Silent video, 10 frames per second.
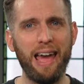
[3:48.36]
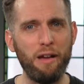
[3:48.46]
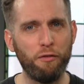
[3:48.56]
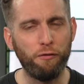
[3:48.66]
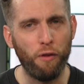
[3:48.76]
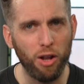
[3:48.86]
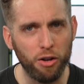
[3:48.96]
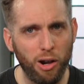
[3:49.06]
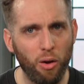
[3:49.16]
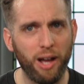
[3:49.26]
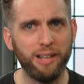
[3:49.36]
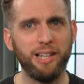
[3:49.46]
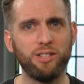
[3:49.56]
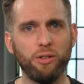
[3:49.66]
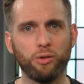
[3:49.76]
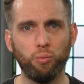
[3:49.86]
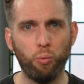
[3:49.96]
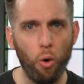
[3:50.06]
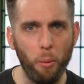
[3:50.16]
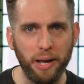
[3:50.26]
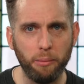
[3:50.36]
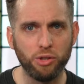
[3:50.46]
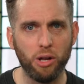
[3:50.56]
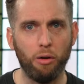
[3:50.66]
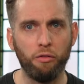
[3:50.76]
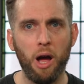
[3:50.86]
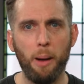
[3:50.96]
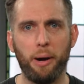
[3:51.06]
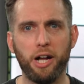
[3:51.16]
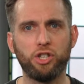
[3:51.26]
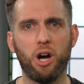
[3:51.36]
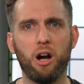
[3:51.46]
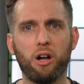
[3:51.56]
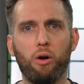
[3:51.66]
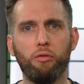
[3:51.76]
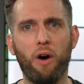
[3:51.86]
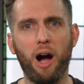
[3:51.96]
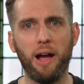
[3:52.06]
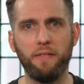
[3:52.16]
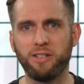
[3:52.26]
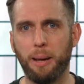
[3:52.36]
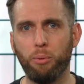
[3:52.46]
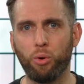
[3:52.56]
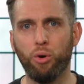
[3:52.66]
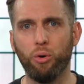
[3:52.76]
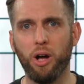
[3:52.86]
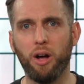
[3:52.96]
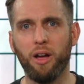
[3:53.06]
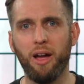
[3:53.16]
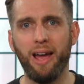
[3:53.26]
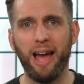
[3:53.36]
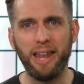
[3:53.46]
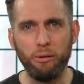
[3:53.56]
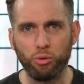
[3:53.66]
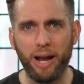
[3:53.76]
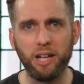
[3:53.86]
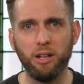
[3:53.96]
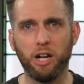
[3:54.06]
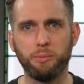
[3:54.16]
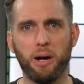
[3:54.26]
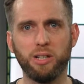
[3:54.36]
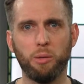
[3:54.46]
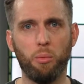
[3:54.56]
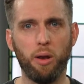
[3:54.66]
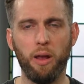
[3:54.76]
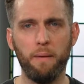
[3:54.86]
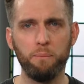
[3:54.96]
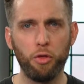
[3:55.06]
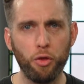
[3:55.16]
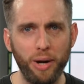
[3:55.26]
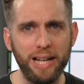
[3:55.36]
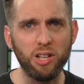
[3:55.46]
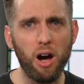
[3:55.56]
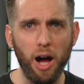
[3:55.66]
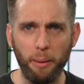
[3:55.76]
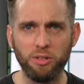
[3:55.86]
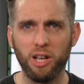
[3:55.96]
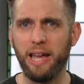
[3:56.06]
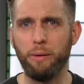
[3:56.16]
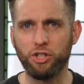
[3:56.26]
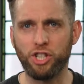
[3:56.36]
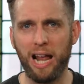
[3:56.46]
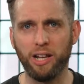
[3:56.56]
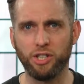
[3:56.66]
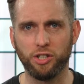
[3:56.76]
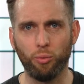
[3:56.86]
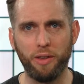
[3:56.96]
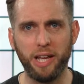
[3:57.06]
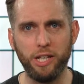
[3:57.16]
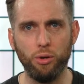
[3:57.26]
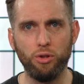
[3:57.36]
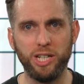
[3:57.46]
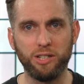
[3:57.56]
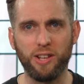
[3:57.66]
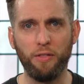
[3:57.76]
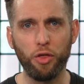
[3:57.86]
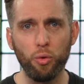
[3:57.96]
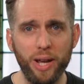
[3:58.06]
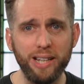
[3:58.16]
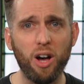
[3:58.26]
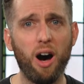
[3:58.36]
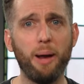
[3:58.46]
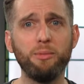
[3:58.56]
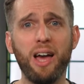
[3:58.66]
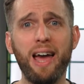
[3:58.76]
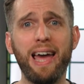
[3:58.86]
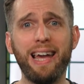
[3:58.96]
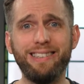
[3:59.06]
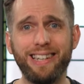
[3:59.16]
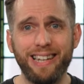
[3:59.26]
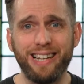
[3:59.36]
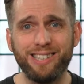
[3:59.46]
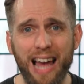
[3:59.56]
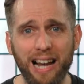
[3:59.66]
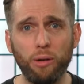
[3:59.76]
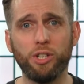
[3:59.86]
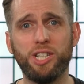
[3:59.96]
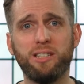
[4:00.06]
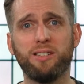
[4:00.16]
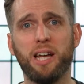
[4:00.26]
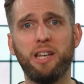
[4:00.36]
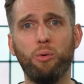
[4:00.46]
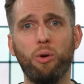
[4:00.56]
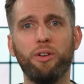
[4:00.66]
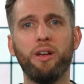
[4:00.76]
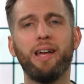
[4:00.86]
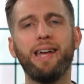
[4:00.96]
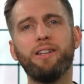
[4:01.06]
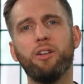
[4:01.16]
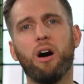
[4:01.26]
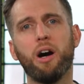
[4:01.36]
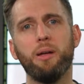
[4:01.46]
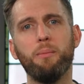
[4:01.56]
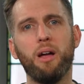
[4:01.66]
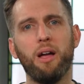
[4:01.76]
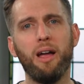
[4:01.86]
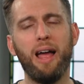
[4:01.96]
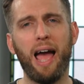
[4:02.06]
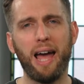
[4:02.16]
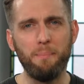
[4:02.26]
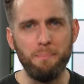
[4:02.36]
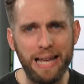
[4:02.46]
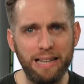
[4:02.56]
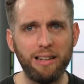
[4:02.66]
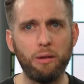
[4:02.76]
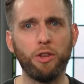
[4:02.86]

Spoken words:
he followed along at a distance, warming himself by a charcoal fire in the temple courtyard, and he was recognized by someone. 3 times he was challenged as to whether he knew Jesus, and 3 times he did exactly what Jesus said he would. He denied him. And immediately